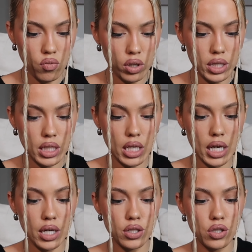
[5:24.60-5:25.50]
wanted to
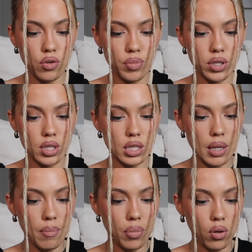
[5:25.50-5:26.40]
get a super
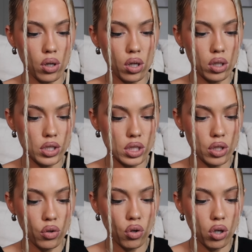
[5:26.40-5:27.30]
simple, just
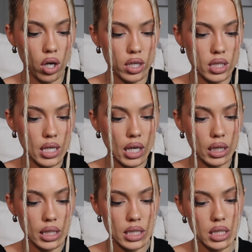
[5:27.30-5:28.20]
little cross
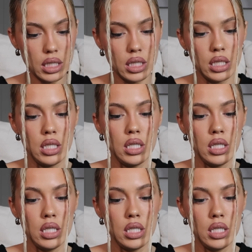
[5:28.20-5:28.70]
necklace.